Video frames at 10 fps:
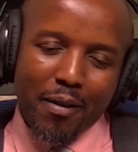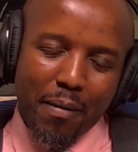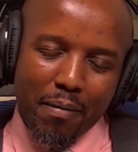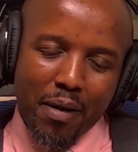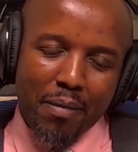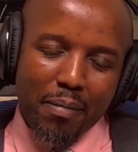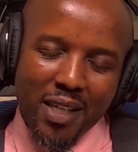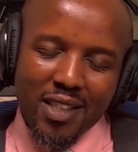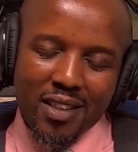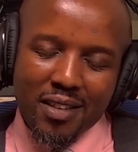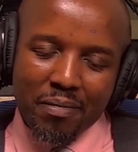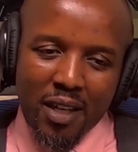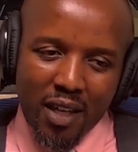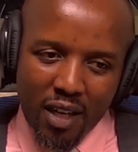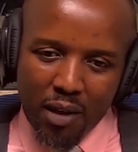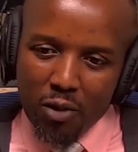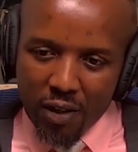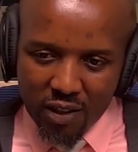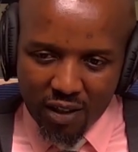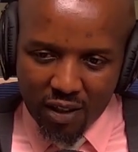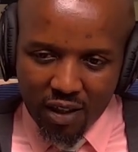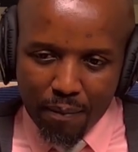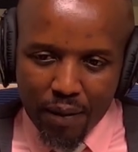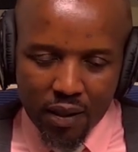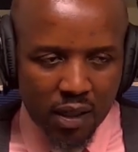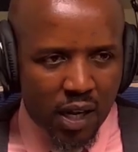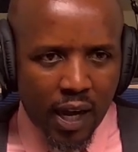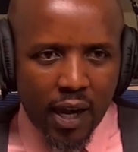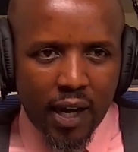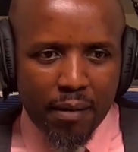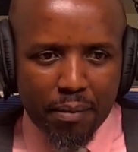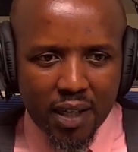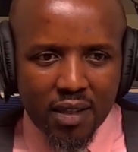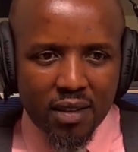Mabati manufacturing company had made